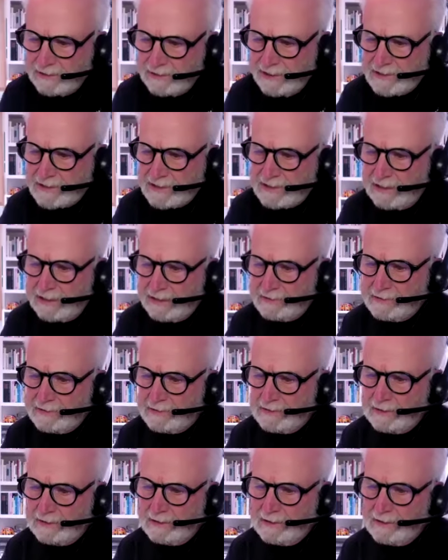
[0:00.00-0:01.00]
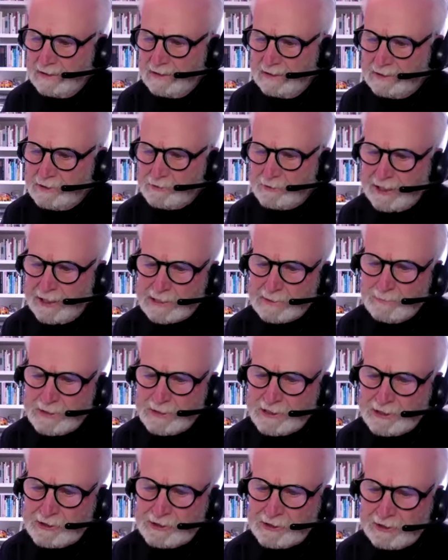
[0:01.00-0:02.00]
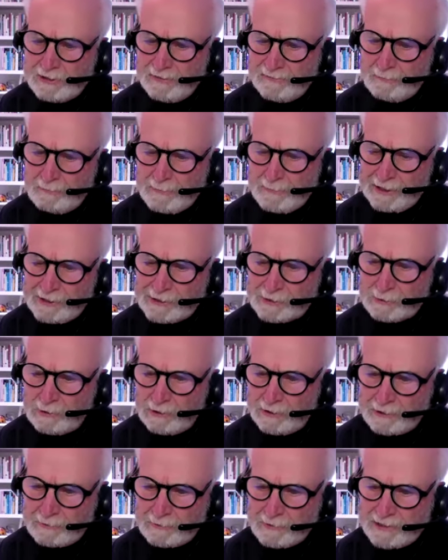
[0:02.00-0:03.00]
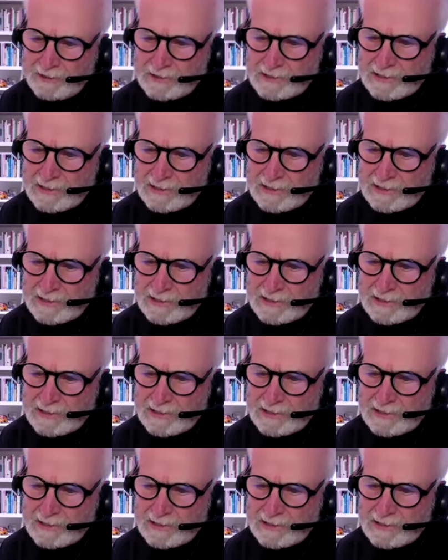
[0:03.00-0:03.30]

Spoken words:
He's got a transposition of the major arteries,